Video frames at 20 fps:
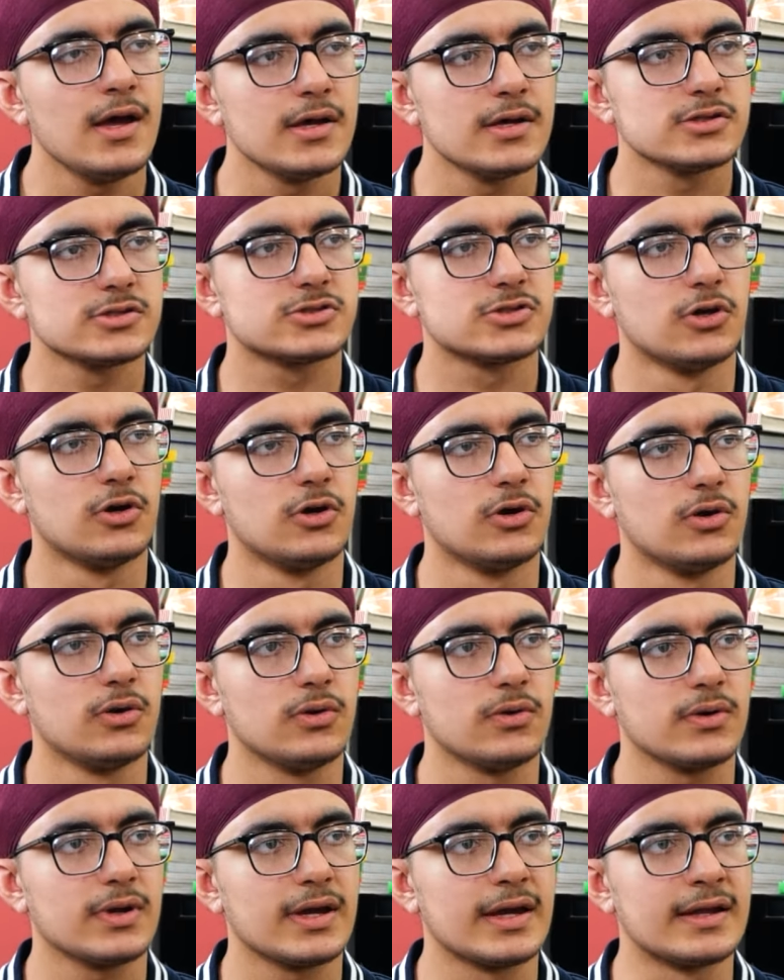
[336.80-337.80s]

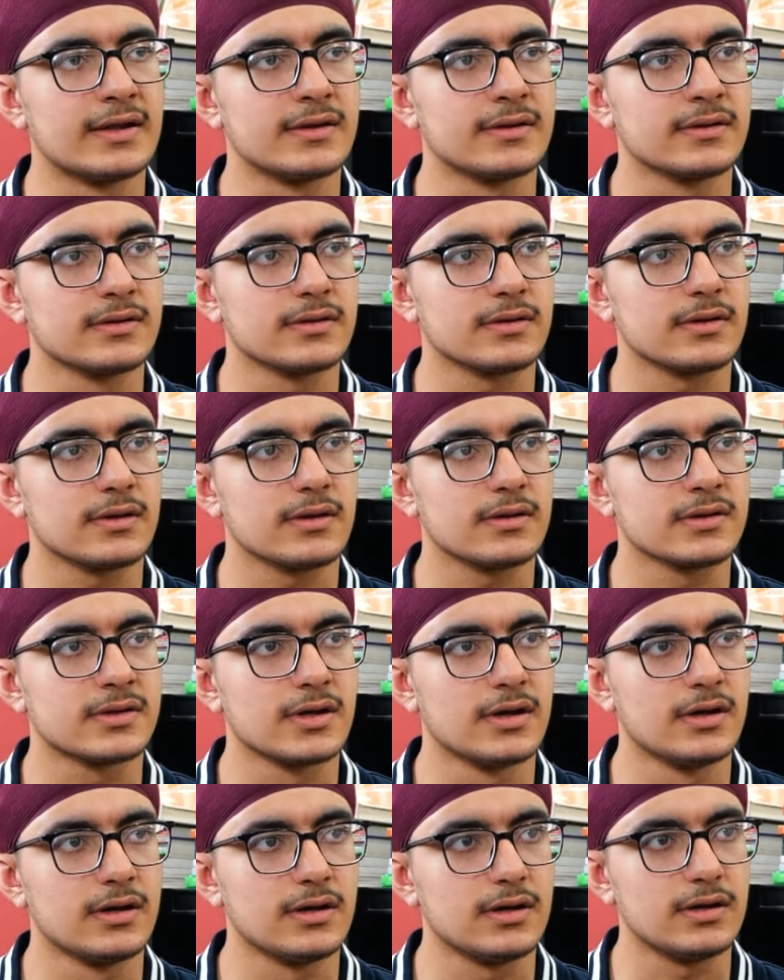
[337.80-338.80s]
So in
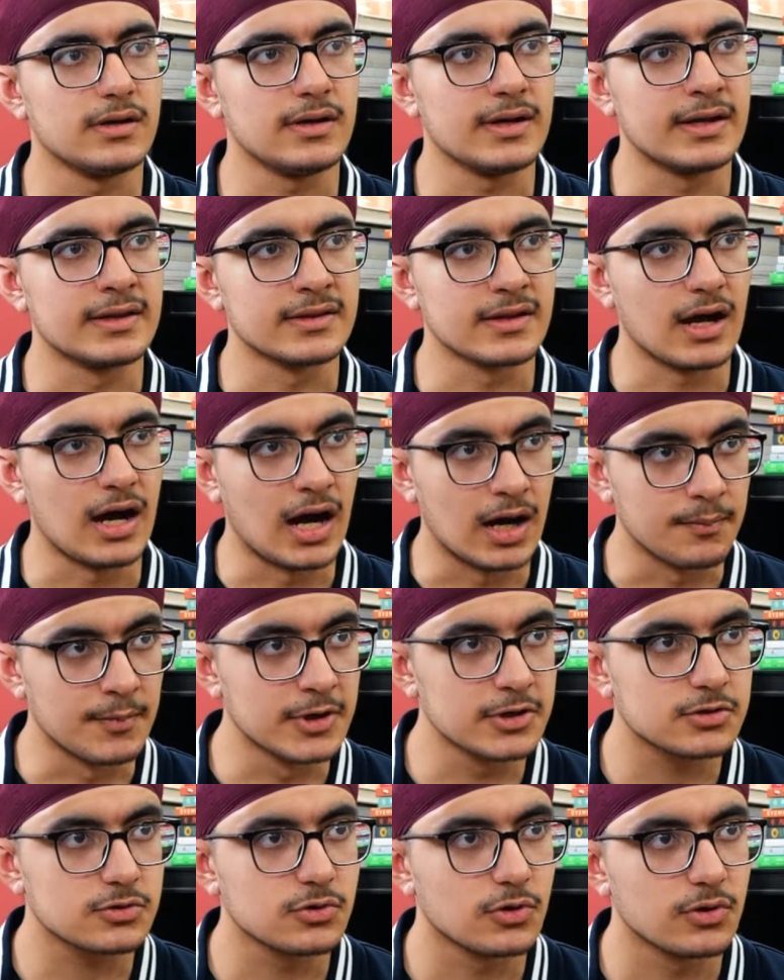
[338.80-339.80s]
the
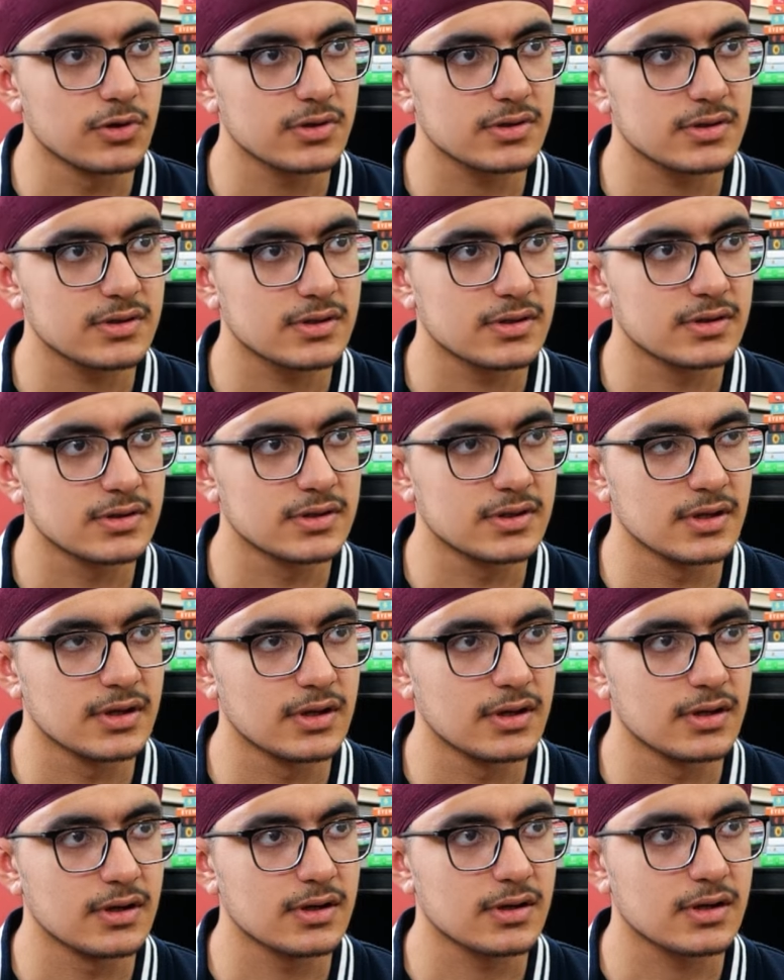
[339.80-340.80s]
armored corps,
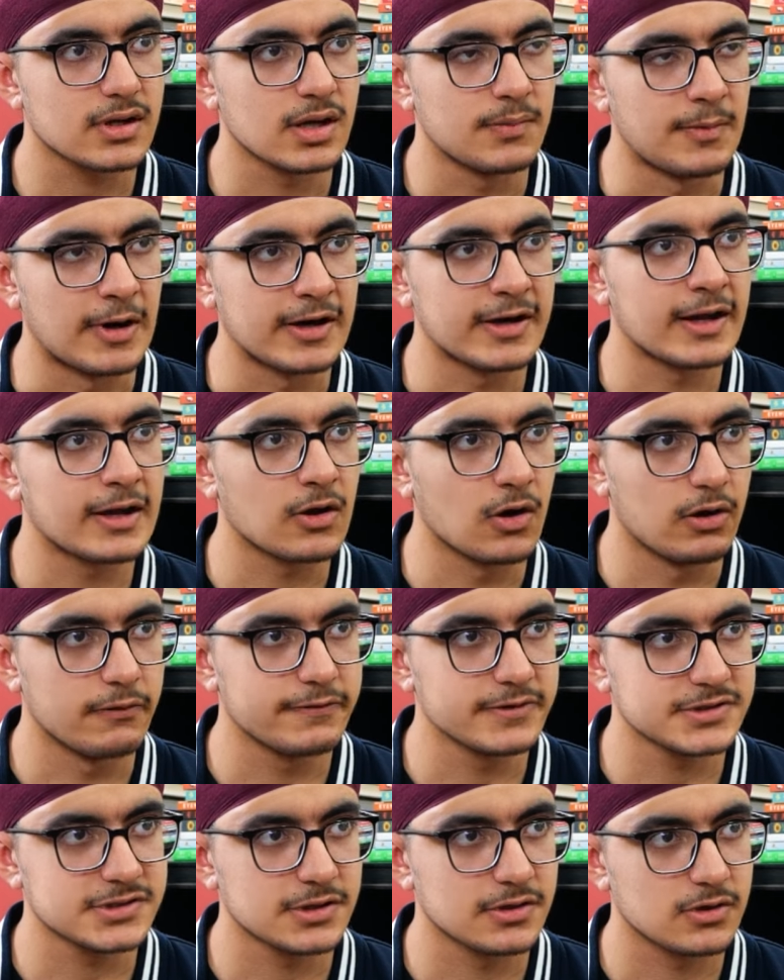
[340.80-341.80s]
the commanding
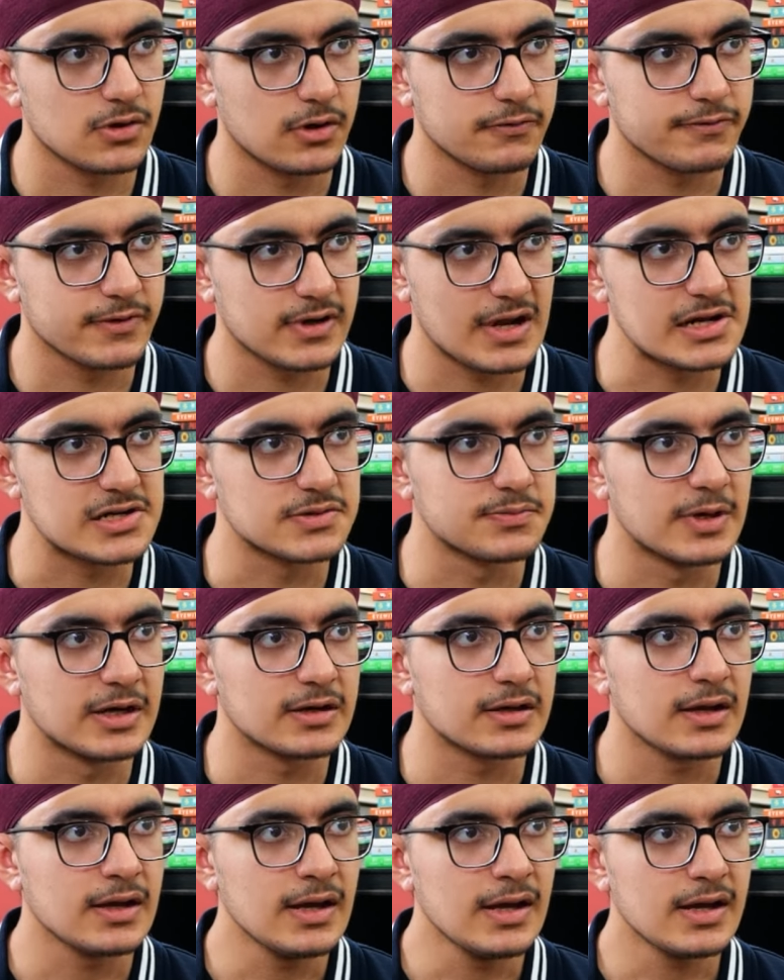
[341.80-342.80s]
officer of a
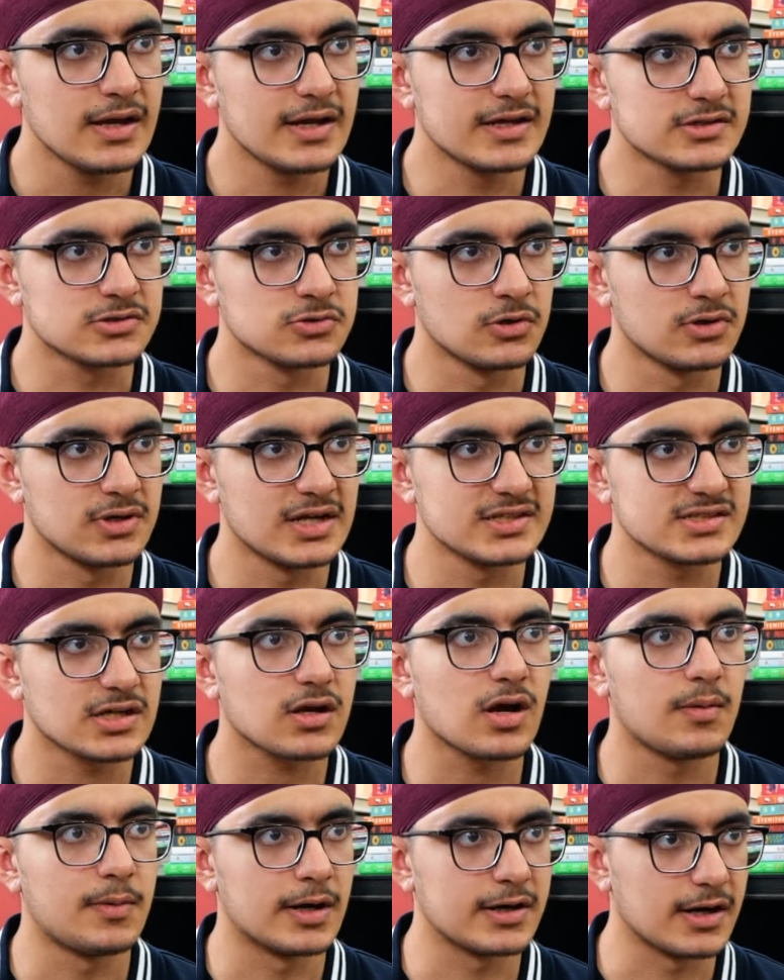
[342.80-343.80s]
regiment is known as a
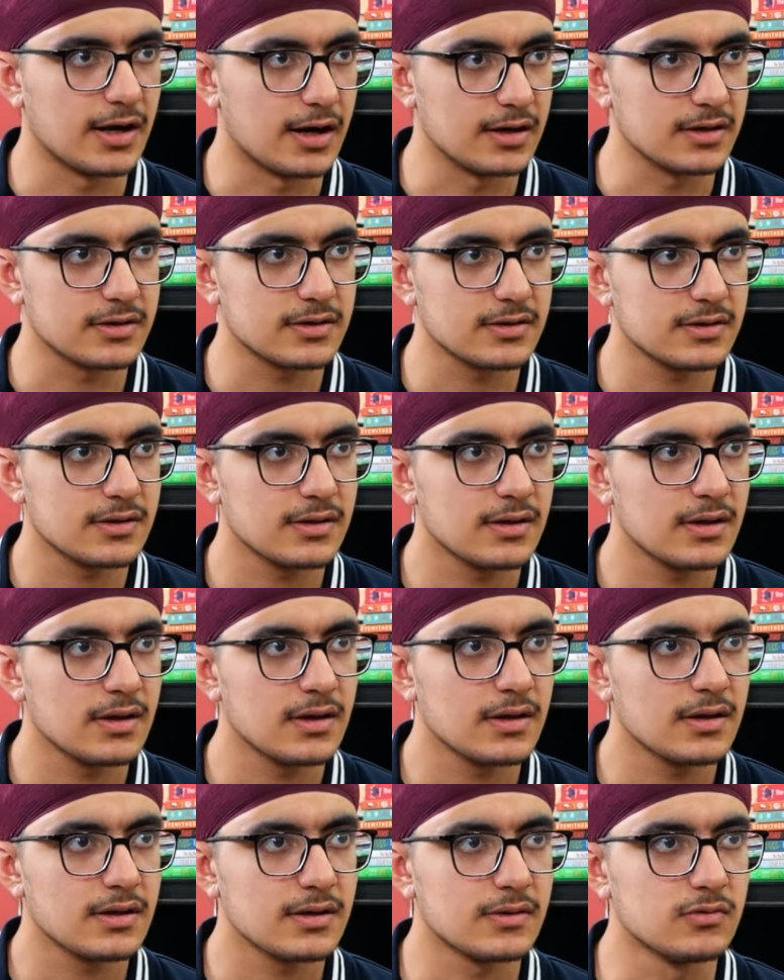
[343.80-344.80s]
commandant,
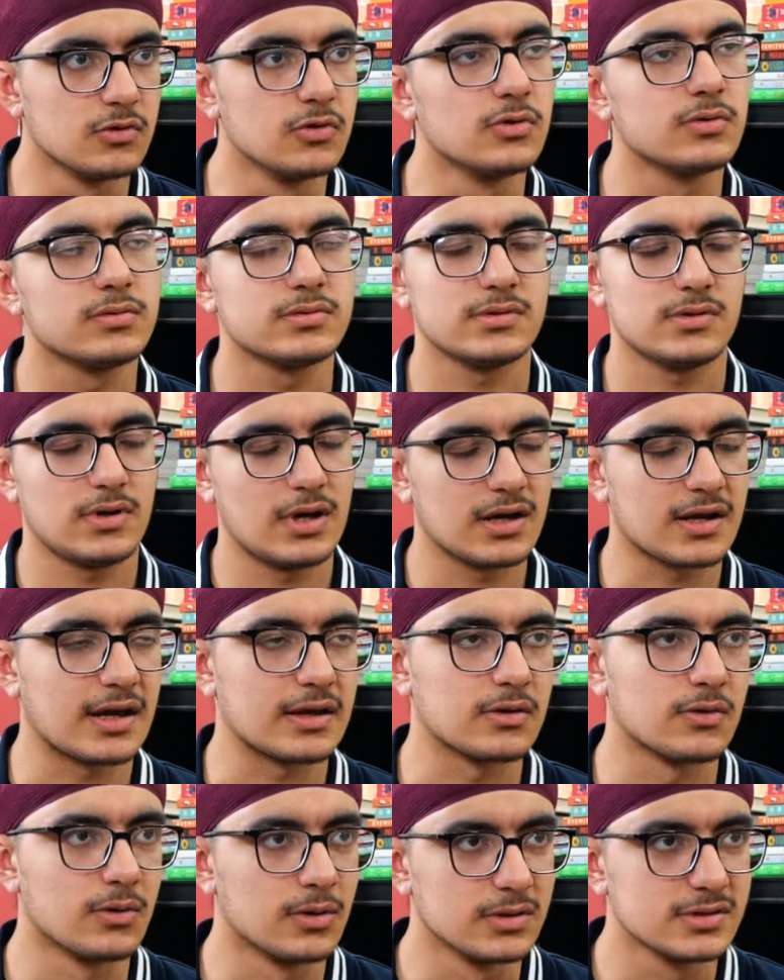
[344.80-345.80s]
who
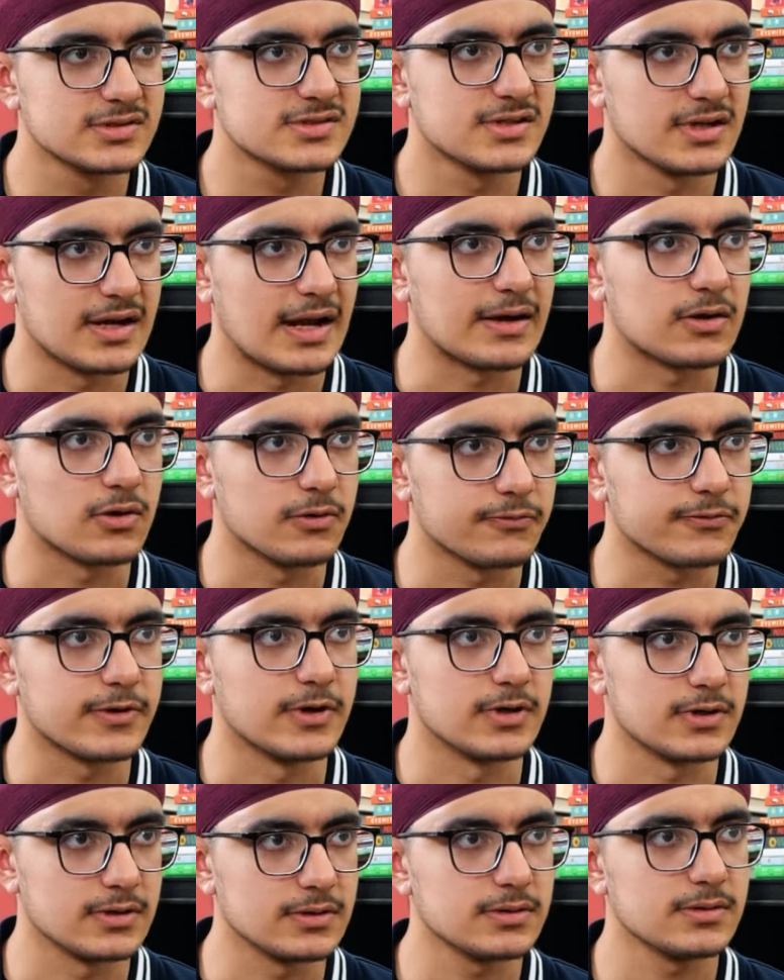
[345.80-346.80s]
again holds the rank of
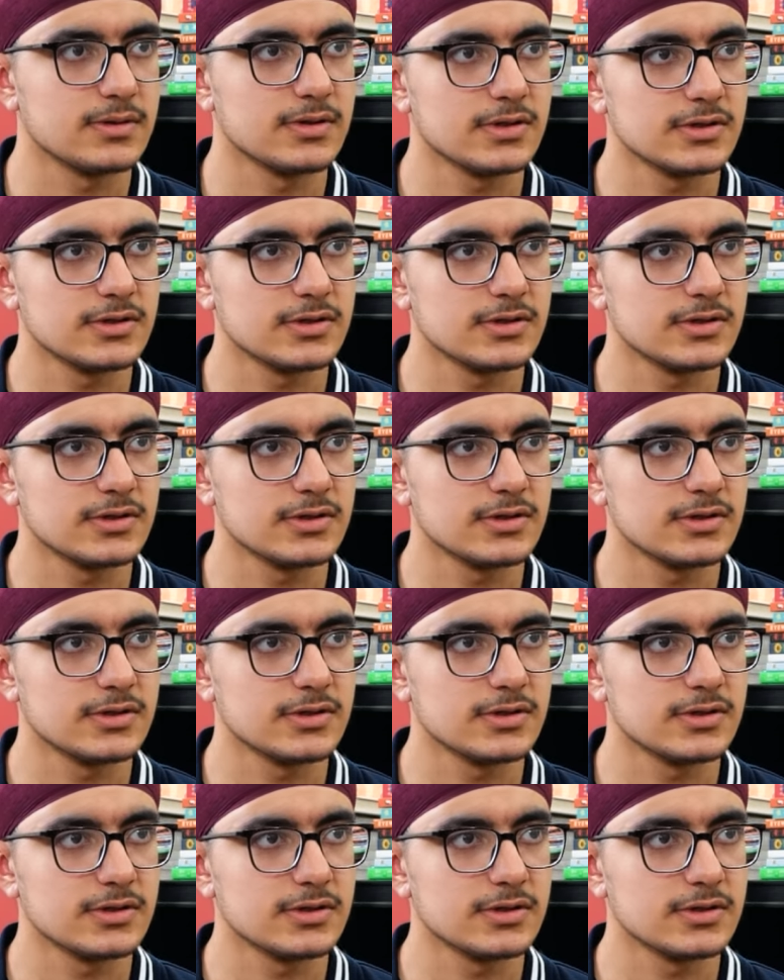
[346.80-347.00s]
colonel.